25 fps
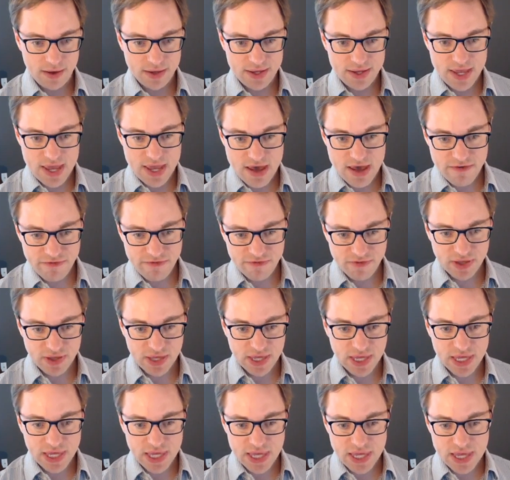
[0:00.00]
if
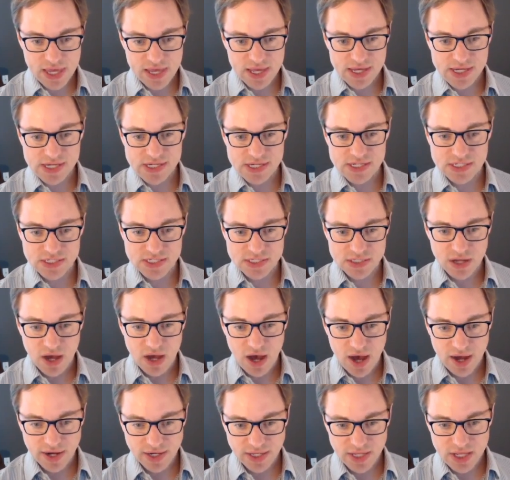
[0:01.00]
key is
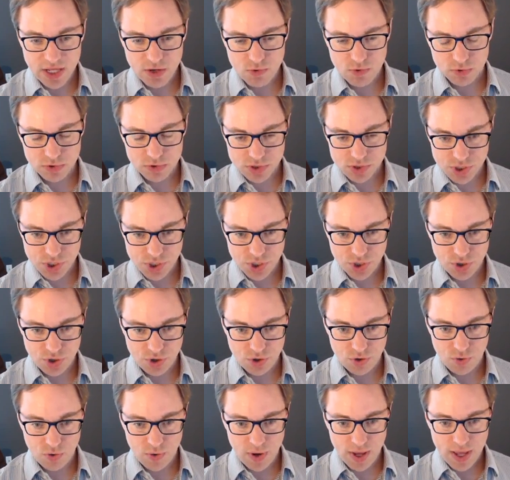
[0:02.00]
not equal
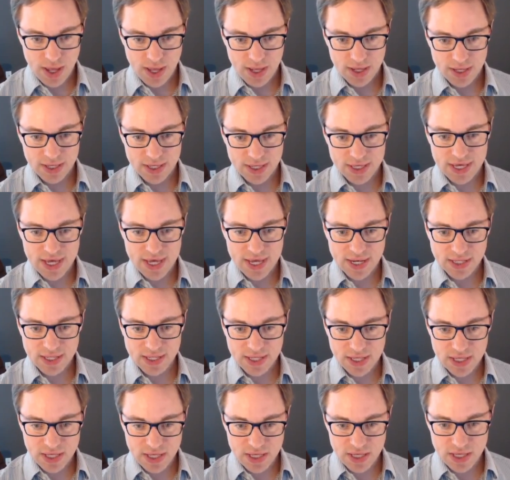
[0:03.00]
to get
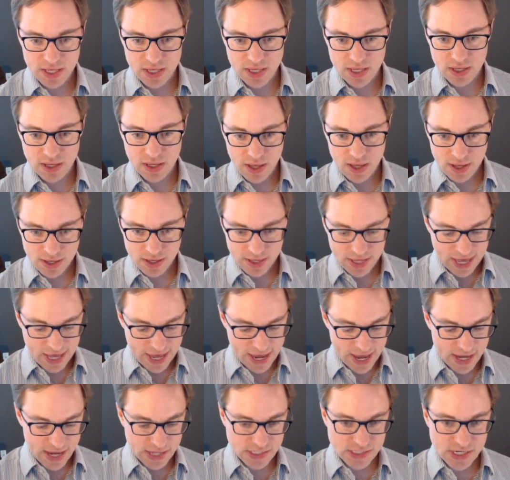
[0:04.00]
key
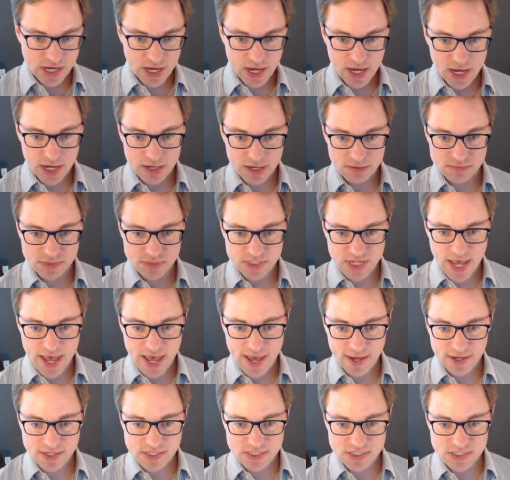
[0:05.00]
k times
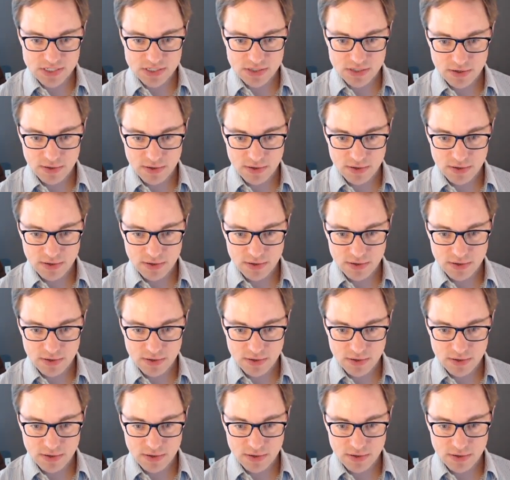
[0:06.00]
x,